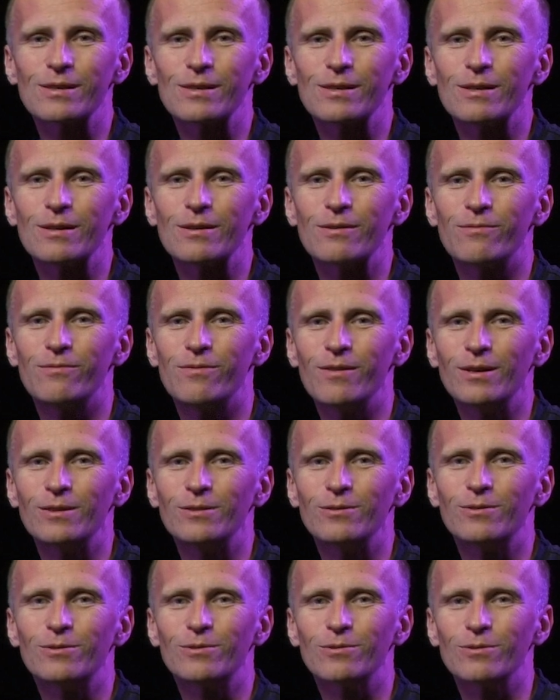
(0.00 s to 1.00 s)

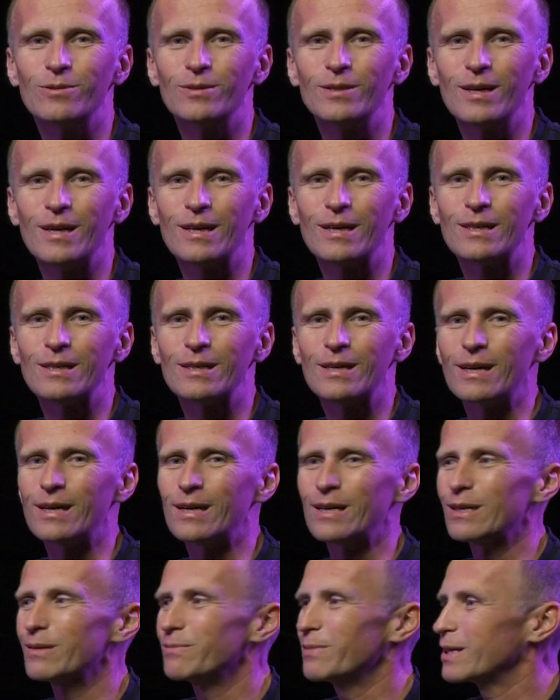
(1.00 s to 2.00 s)
venue today,
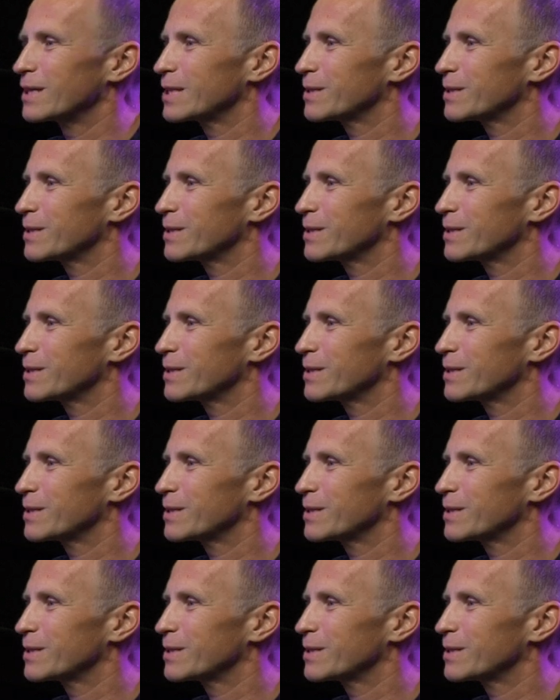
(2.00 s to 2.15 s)
and my